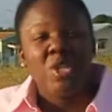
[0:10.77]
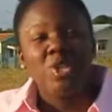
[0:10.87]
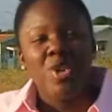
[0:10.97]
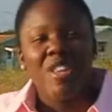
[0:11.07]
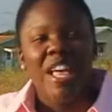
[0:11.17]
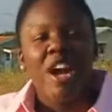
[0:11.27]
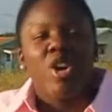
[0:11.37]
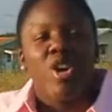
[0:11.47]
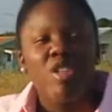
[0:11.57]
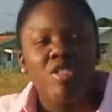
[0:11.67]
sure that
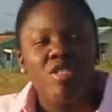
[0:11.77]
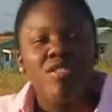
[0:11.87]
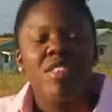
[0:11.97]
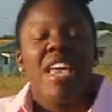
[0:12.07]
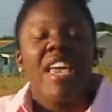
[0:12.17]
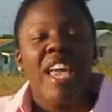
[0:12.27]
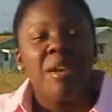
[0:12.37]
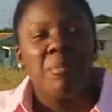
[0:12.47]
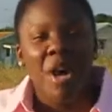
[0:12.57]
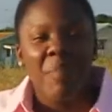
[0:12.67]
girls
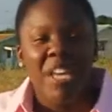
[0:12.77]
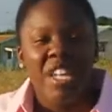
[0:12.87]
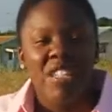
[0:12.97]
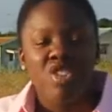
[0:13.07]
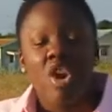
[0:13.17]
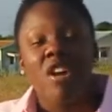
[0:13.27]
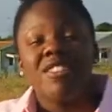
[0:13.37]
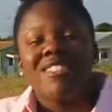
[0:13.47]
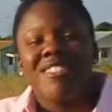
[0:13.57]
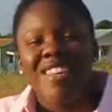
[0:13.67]
in Barbados are
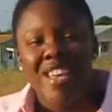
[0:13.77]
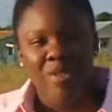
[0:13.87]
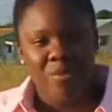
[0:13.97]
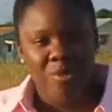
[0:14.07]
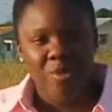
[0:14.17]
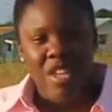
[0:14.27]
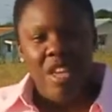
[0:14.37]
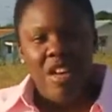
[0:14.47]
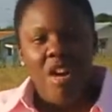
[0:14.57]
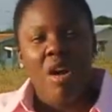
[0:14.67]
safe,
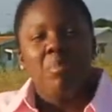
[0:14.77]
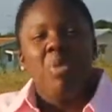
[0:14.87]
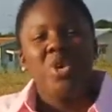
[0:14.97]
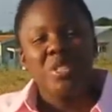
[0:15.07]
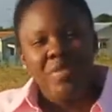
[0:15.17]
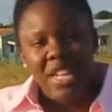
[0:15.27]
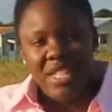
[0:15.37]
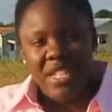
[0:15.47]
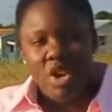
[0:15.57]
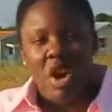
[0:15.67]
are
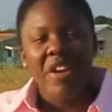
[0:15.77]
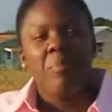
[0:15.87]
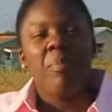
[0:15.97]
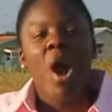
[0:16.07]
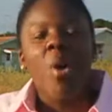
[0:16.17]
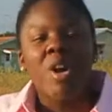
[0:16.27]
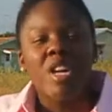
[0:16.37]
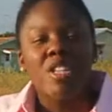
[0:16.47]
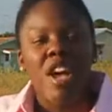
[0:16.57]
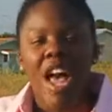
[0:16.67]
motivated, are
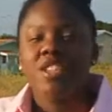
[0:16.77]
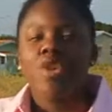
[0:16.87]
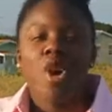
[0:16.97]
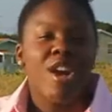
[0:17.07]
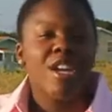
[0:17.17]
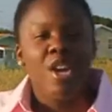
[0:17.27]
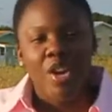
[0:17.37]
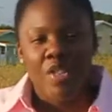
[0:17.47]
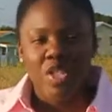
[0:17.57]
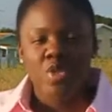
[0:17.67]
empowered, and are
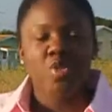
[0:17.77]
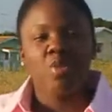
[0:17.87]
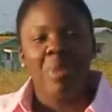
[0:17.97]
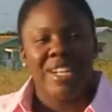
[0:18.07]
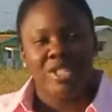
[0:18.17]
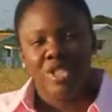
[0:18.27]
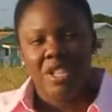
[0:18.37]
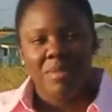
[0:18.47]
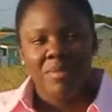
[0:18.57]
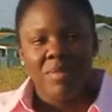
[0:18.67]
encouraged through
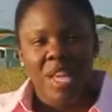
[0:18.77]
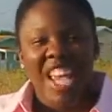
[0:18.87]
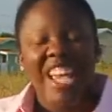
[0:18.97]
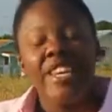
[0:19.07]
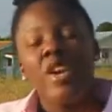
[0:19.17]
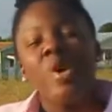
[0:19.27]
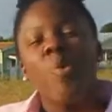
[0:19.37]
mentorship. In year